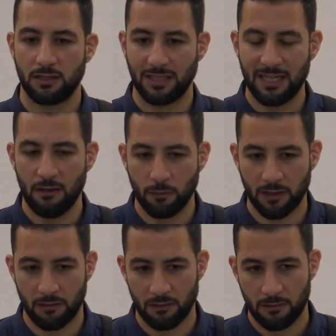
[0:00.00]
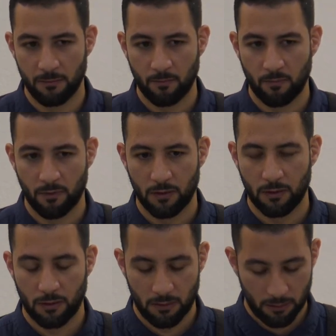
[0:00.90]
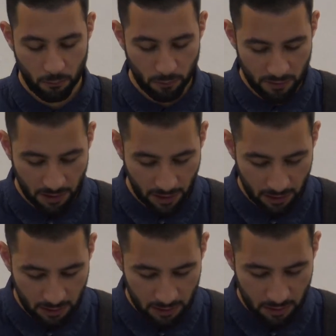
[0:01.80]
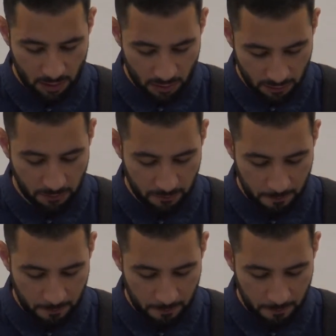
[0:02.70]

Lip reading: to deal with the other.